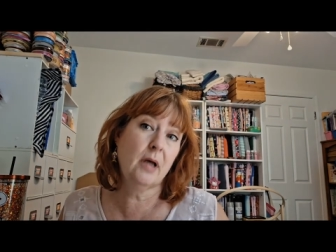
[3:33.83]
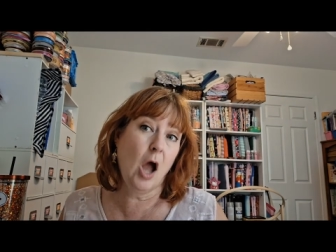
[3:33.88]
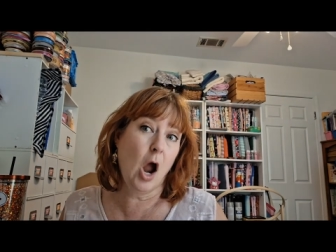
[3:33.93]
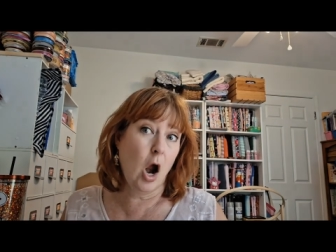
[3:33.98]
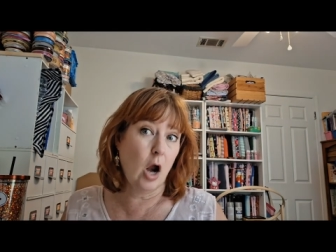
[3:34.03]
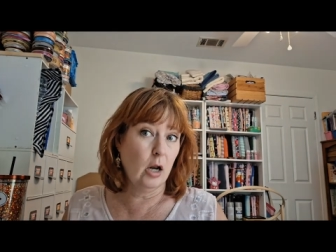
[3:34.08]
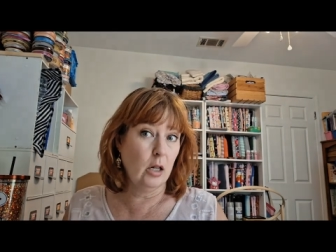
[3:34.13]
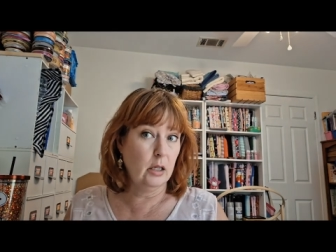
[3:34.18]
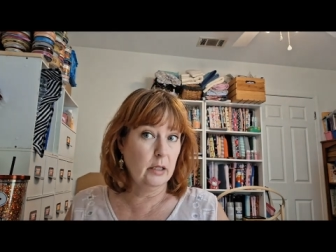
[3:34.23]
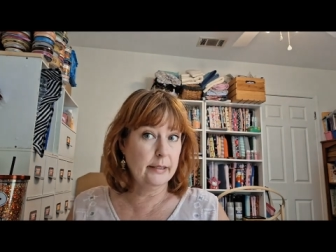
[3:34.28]

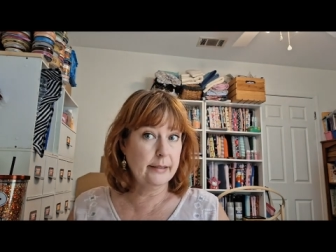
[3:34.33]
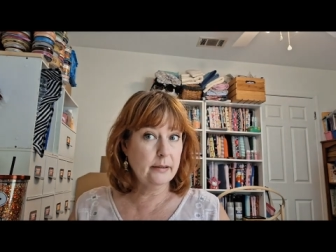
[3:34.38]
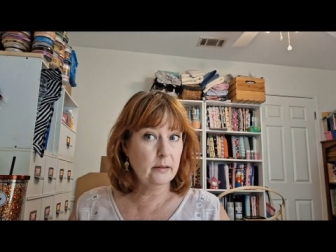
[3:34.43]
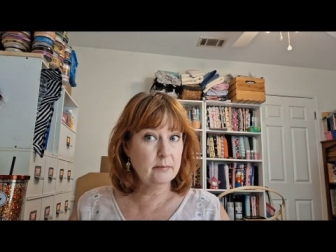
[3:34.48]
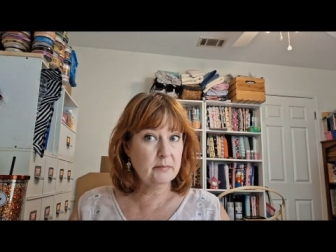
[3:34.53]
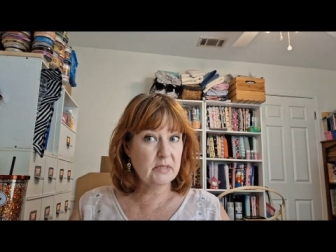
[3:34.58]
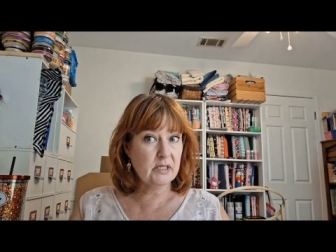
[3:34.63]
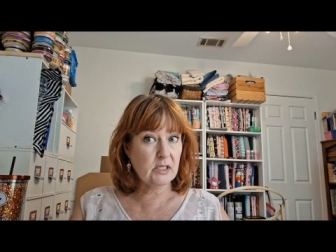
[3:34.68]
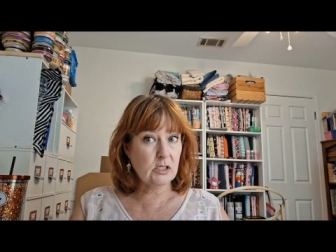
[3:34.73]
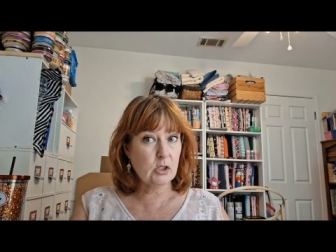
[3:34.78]
our little
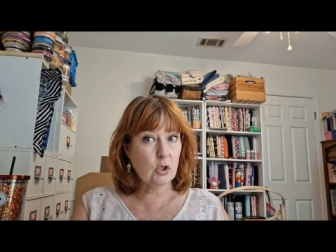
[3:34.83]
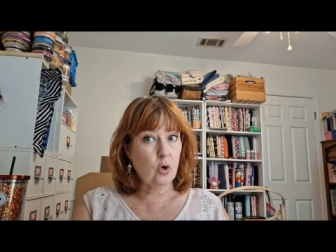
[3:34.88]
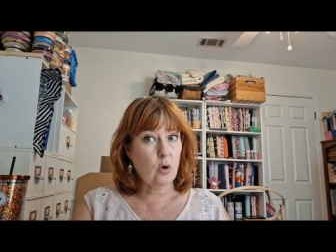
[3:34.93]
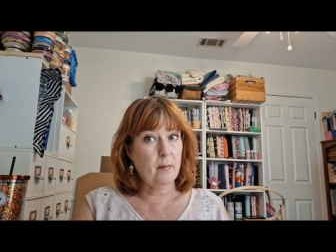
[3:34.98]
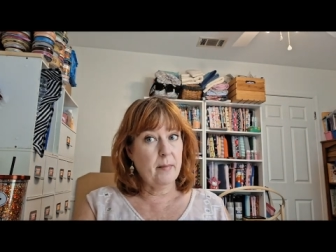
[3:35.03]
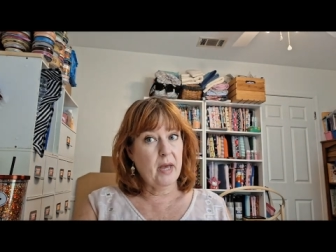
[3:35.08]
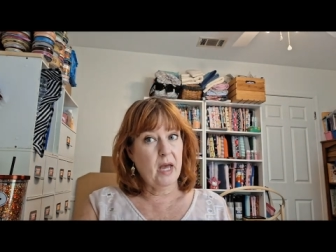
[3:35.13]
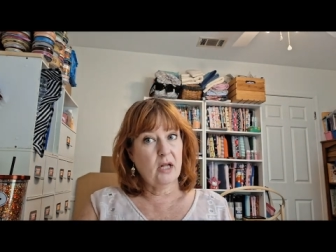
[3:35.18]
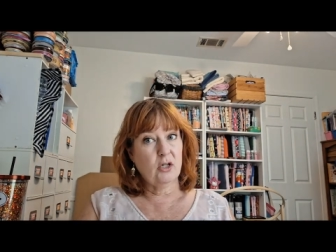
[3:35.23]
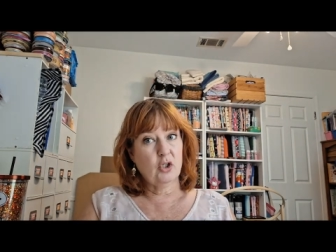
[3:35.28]
mystical
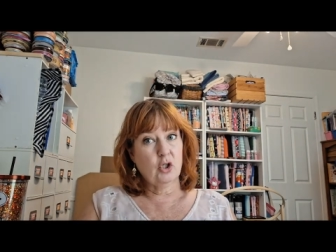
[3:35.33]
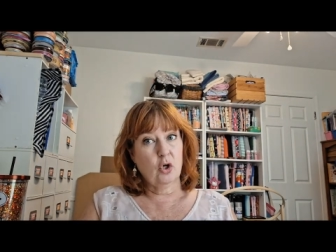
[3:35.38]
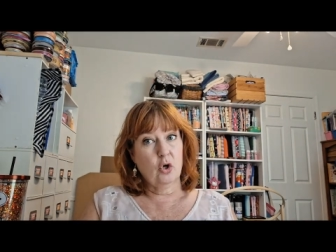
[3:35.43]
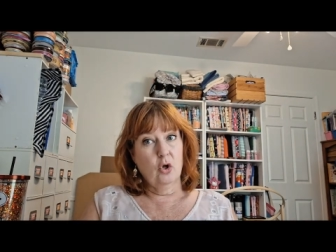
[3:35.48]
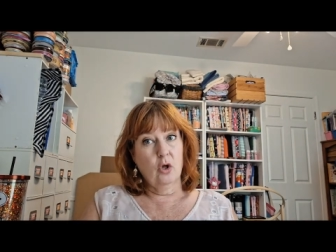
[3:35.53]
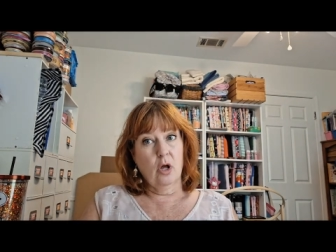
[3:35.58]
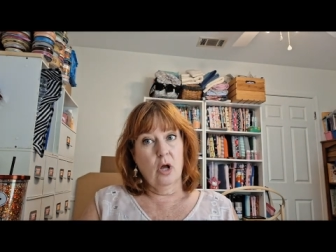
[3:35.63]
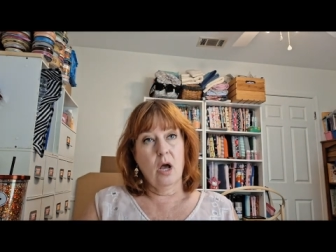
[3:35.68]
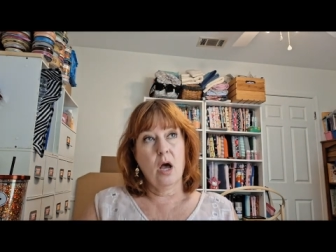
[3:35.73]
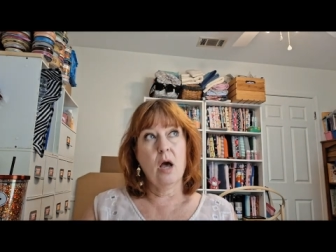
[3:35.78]

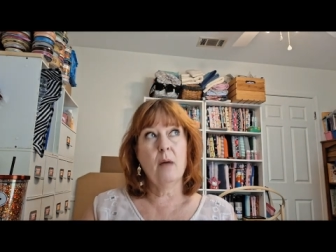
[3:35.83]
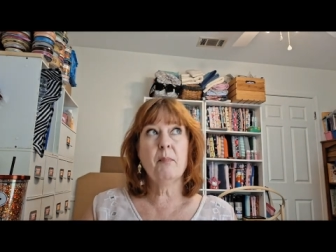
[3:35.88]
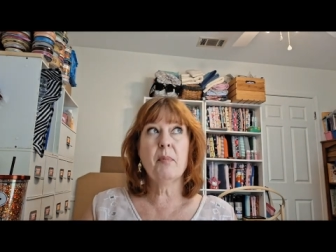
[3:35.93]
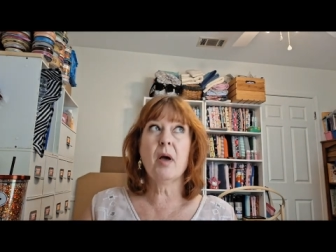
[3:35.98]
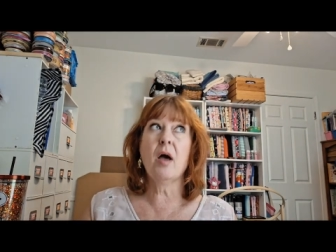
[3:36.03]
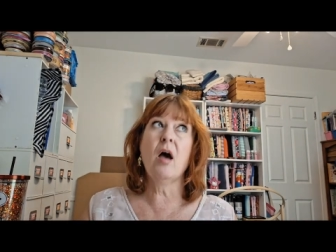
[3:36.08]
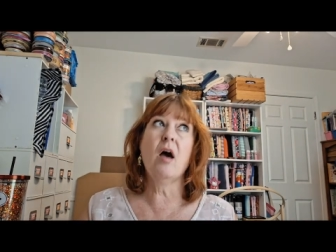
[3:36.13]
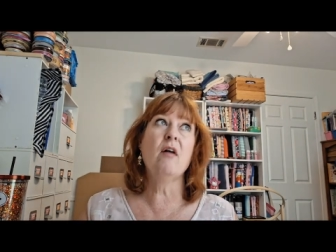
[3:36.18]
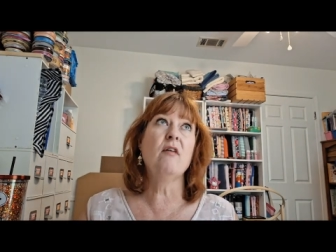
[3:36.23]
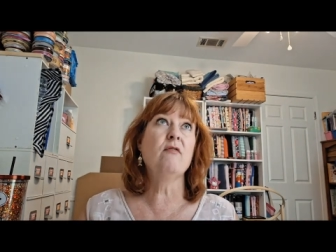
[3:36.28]
magical cup
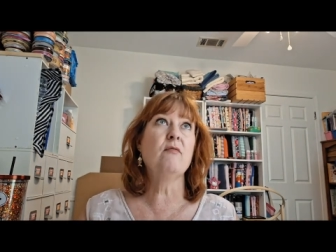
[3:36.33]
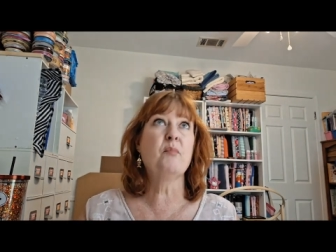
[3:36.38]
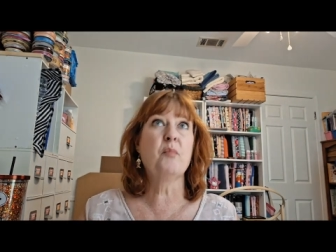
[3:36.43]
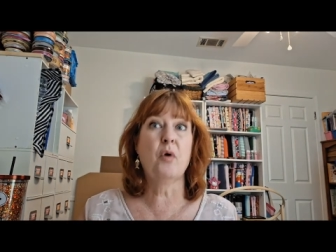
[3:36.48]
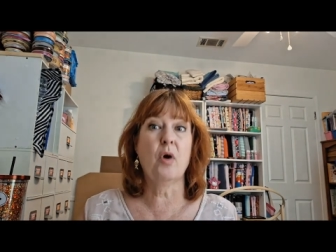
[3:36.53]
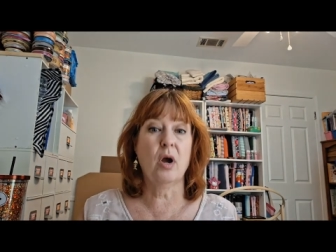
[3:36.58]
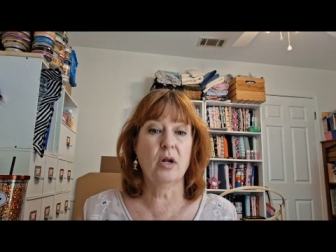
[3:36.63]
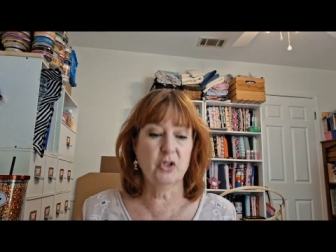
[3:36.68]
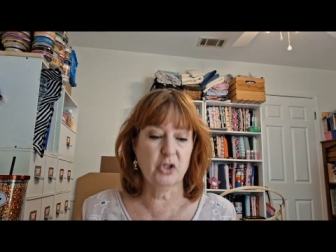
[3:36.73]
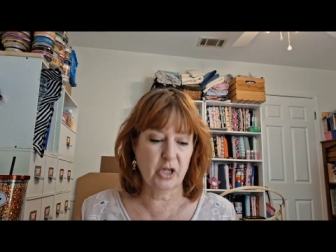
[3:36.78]
of
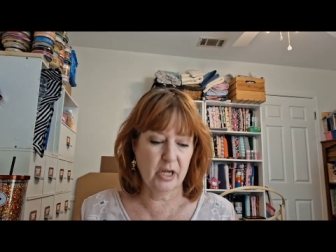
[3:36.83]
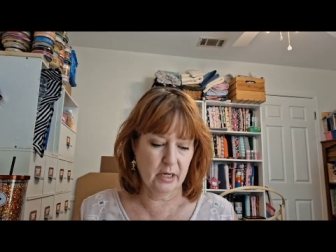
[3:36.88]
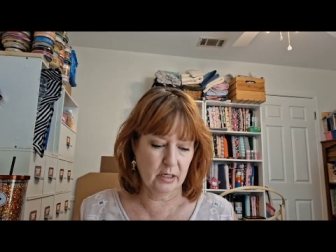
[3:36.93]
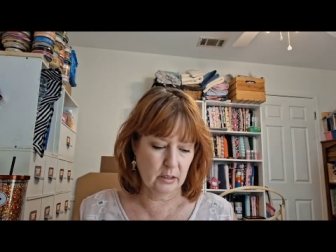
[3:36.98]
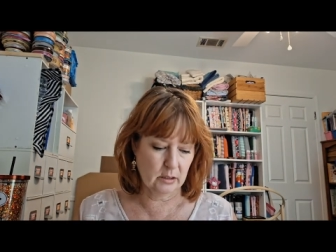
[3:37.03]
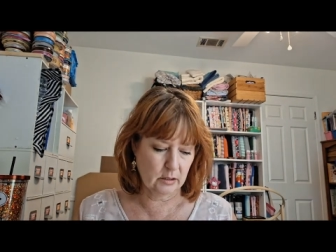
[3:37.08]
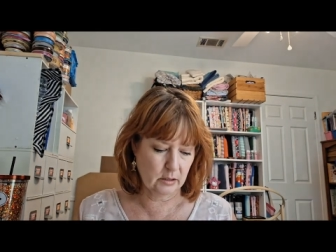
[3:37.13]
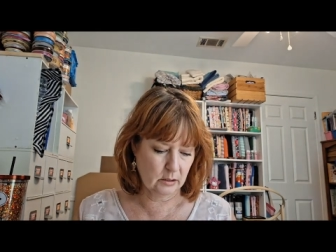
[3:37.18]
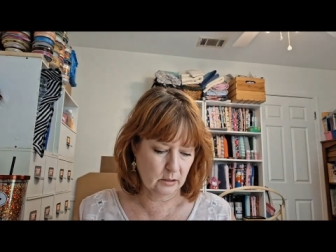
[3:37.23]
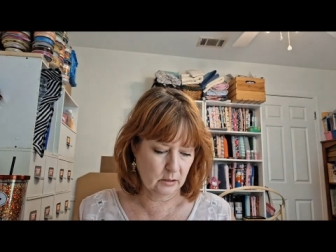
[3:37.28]

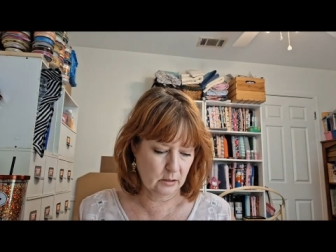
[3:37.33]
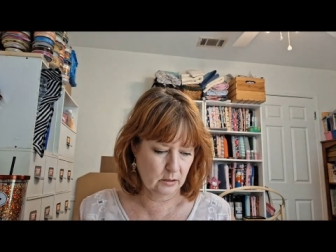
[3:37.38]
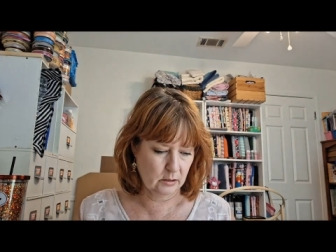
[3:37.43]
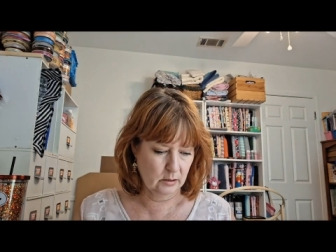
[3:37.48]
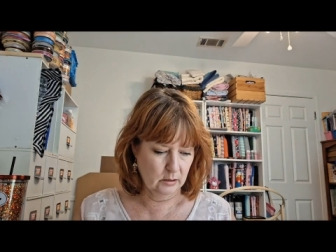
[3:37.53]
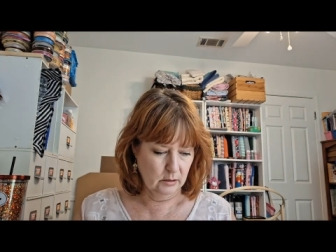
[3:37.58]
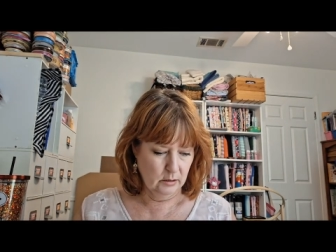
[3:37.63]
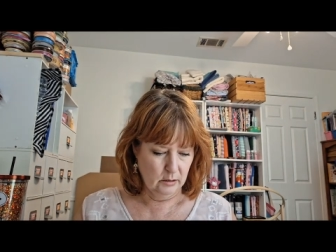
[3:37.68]
projects.